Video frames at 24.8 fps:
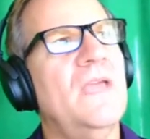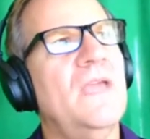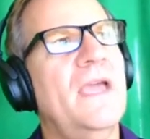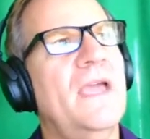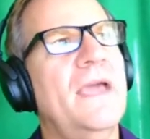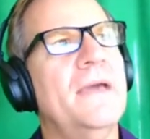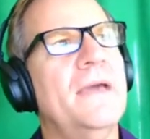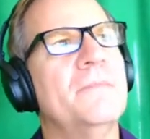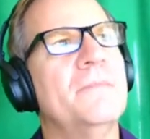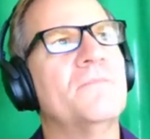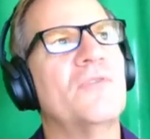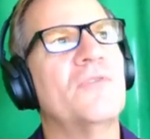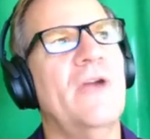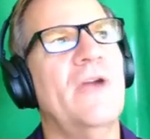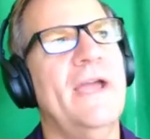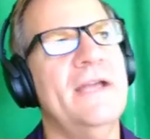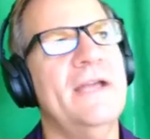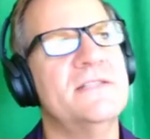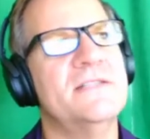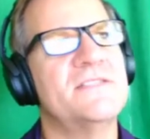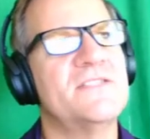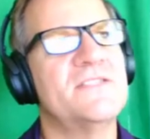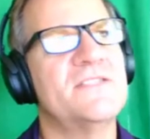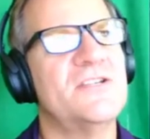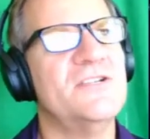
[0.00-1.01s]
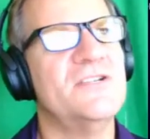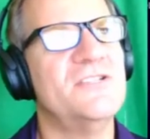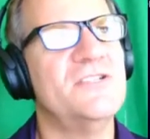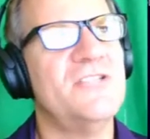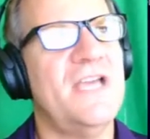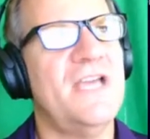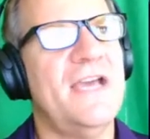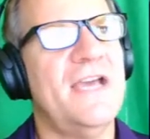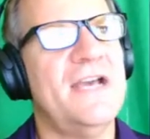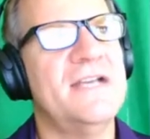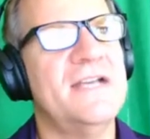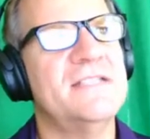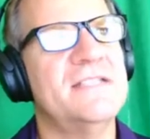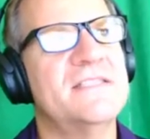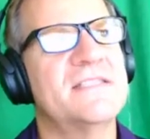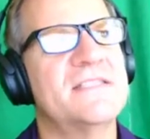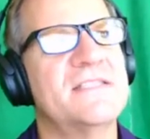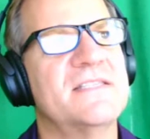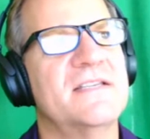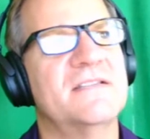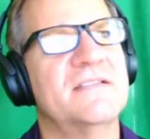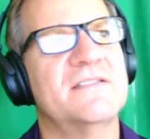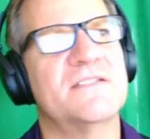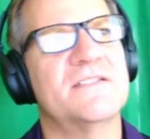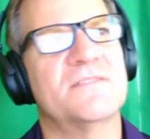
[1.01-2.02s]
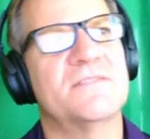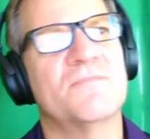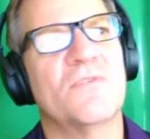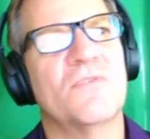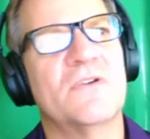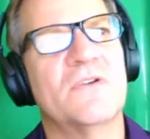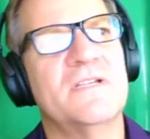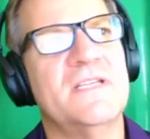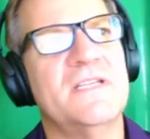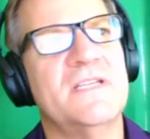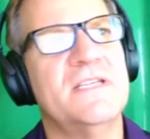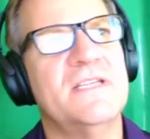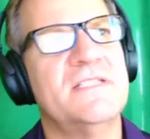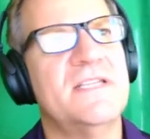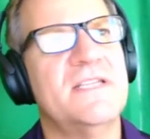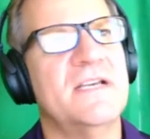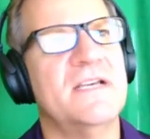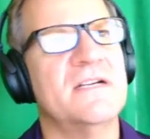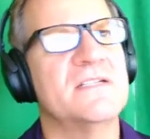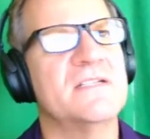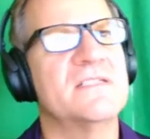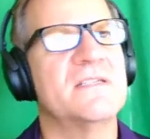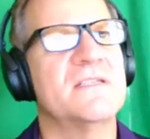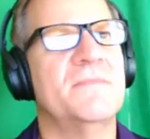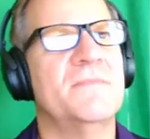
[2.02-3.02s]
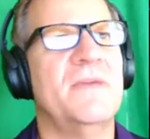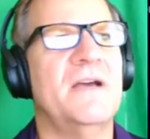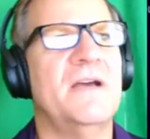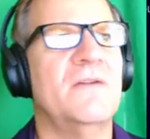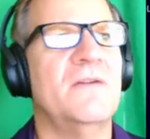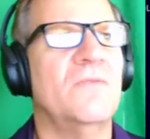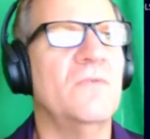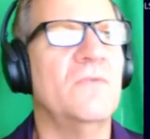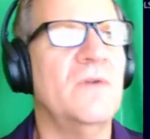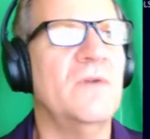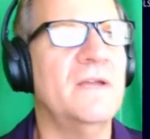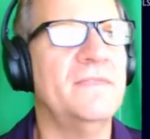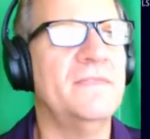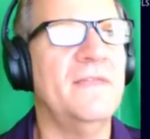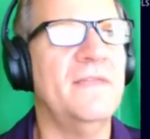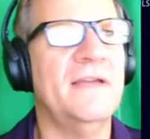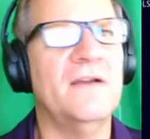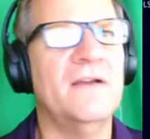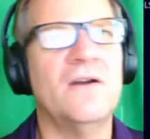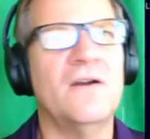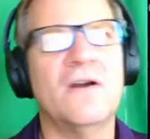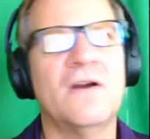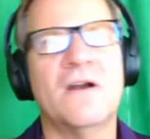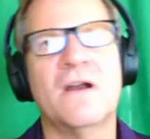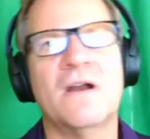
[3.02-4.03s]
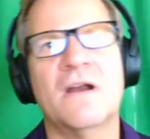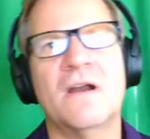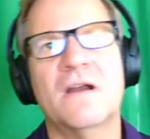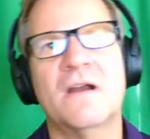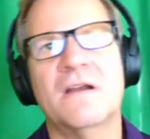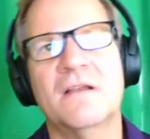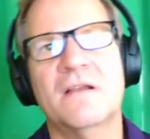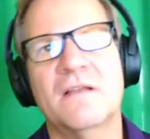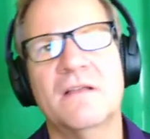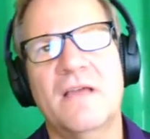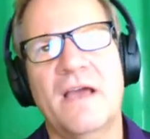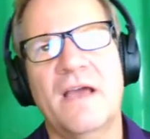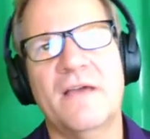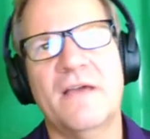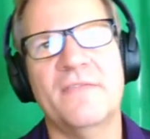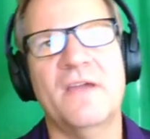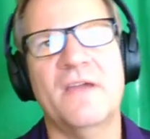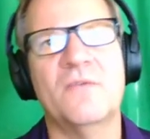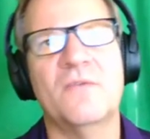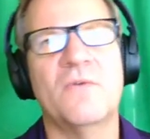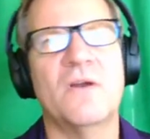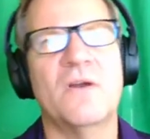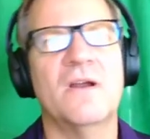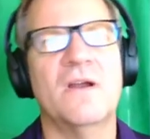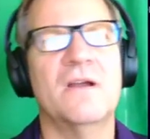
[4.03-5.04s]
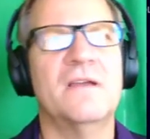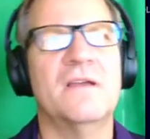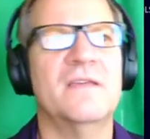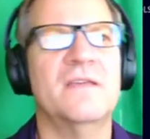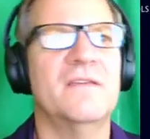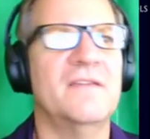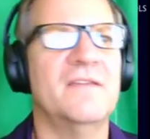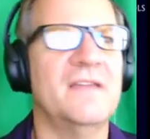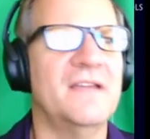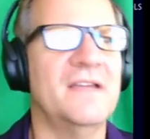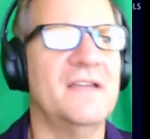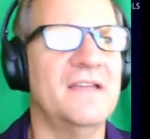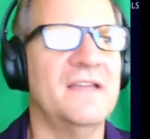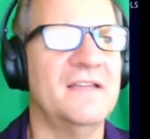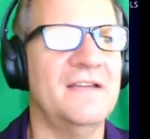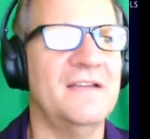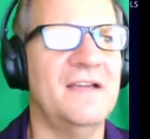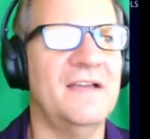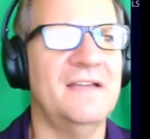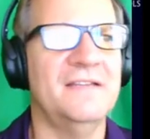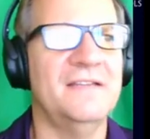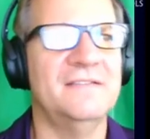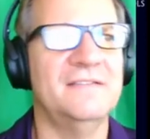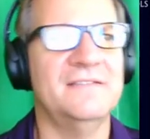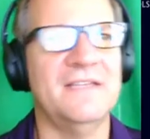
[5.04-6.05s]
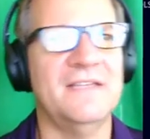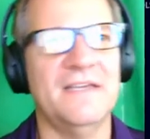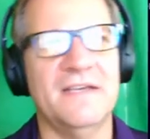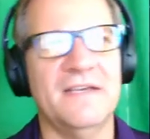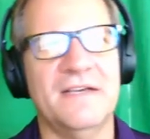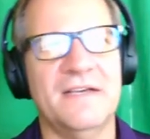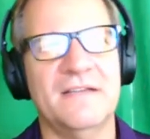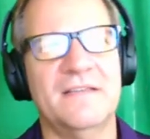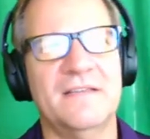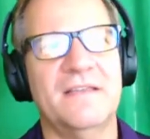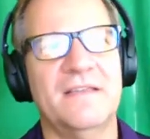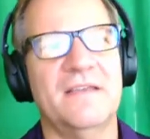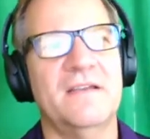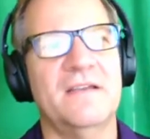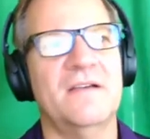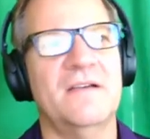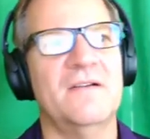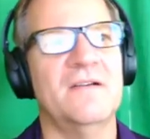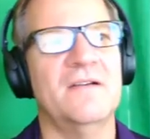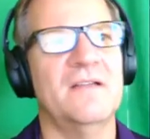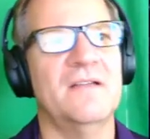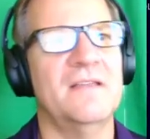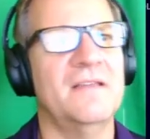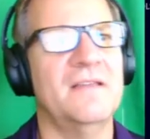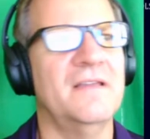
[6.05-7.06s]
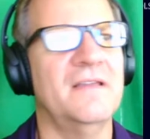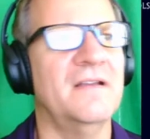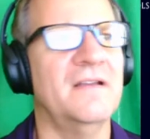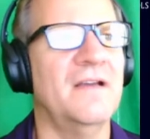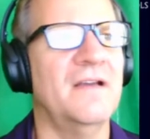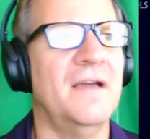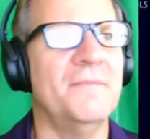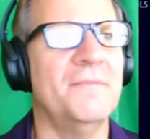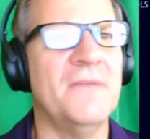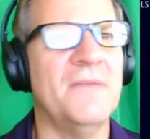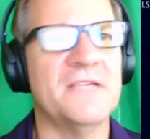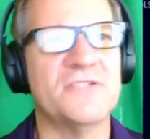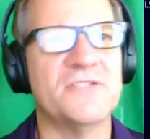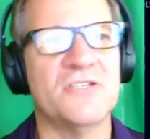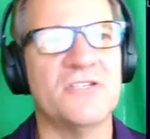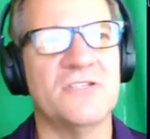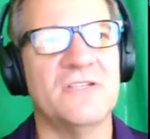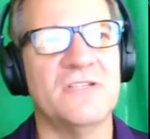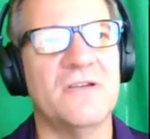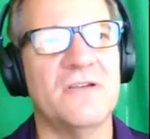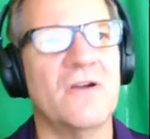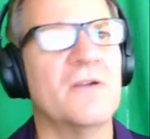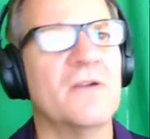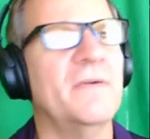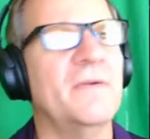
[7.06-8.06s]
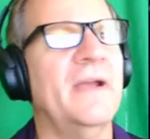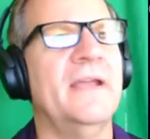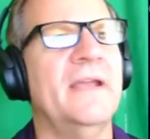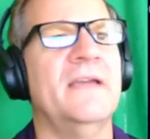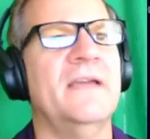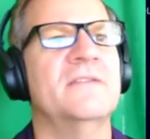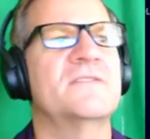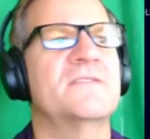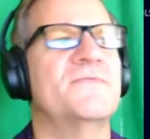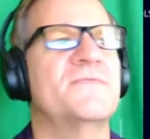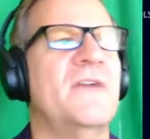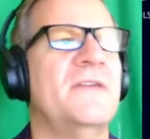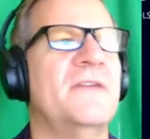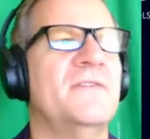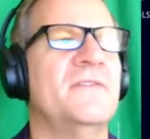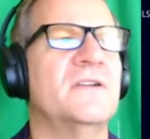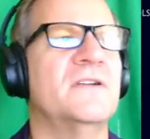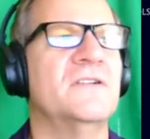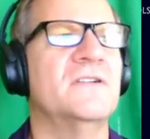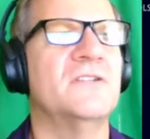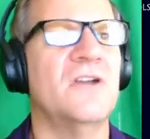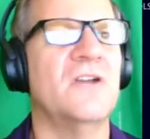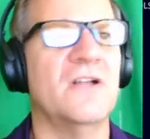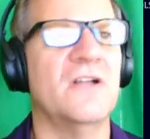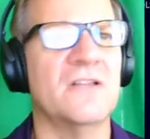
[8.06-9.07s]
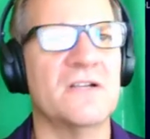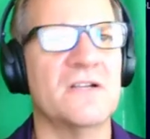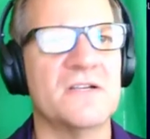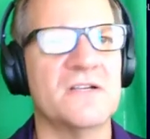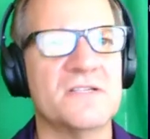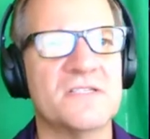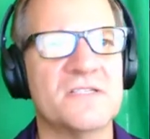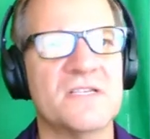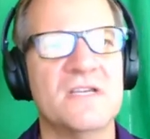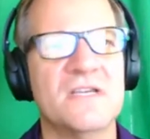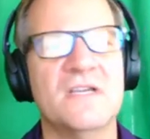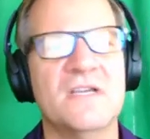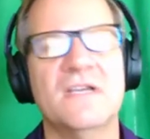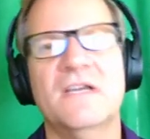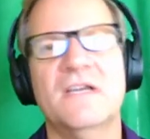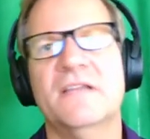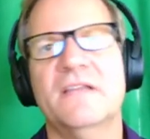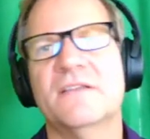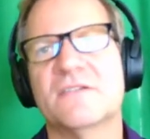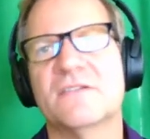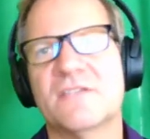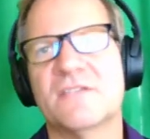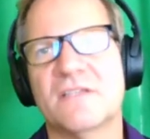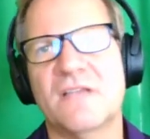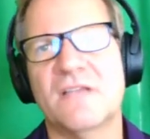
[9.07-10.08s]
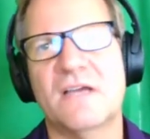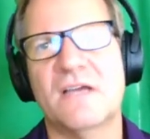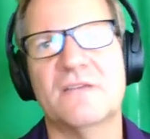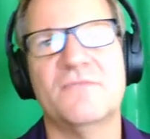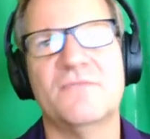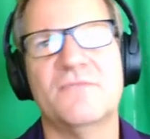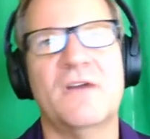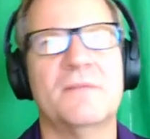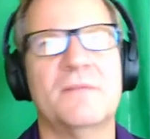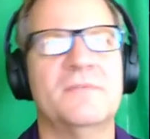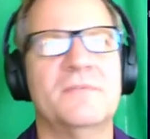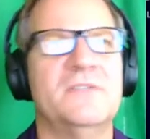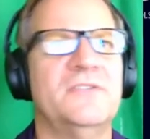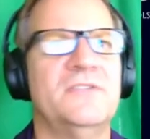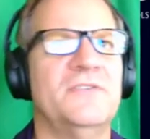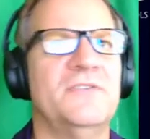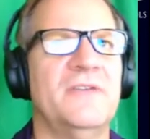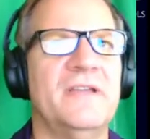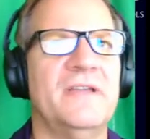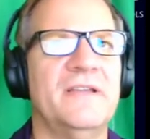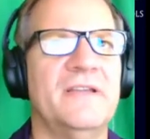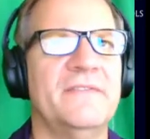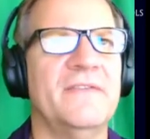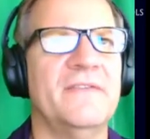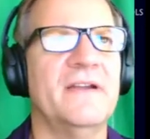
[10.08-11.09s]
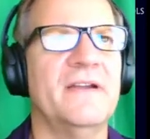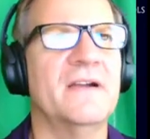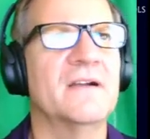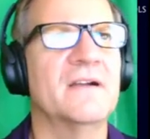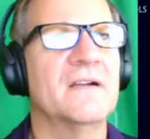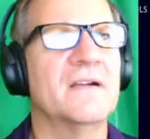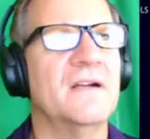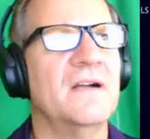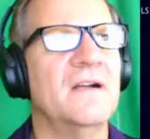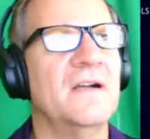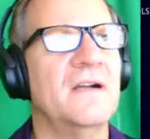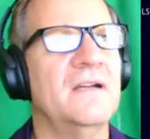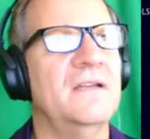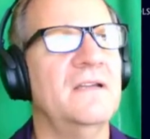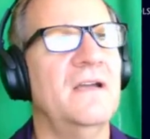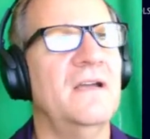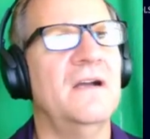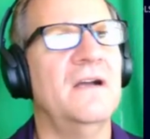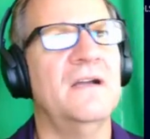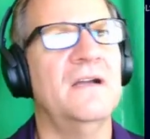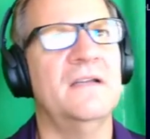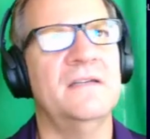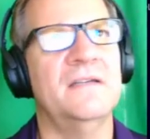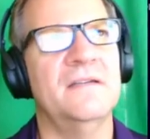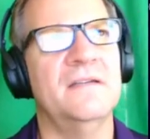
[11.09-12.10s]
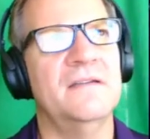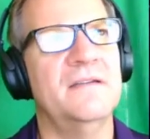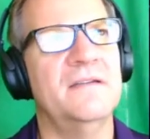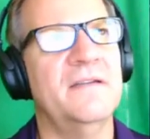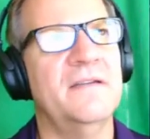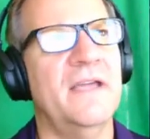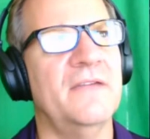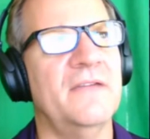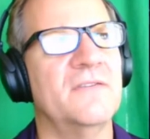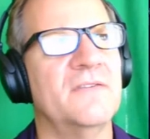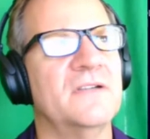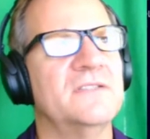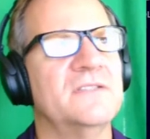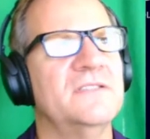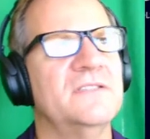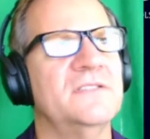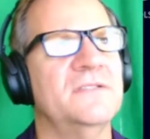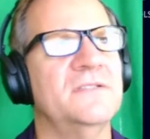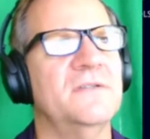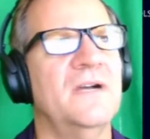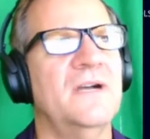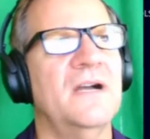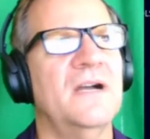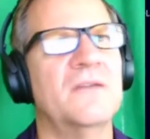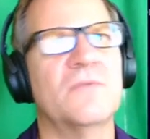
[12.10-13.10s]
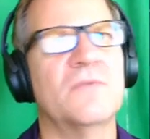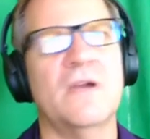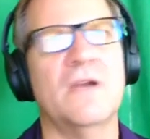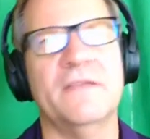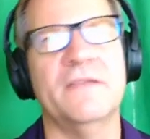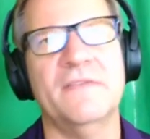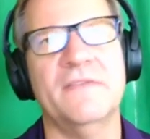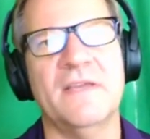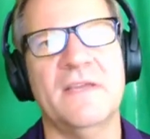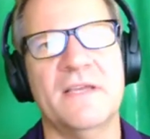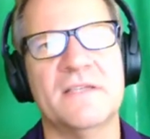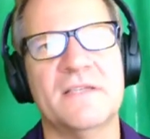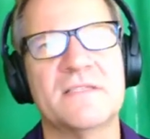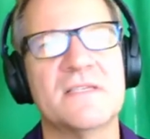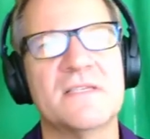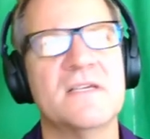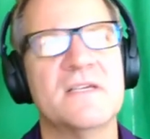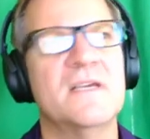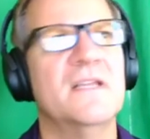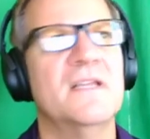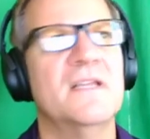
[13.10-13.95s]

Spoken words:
and brand search ads, and just more details about what they are, how they work. You get a good idea. I mentioned already it's $500, and there's a lot of opportunity there on Naver to run these.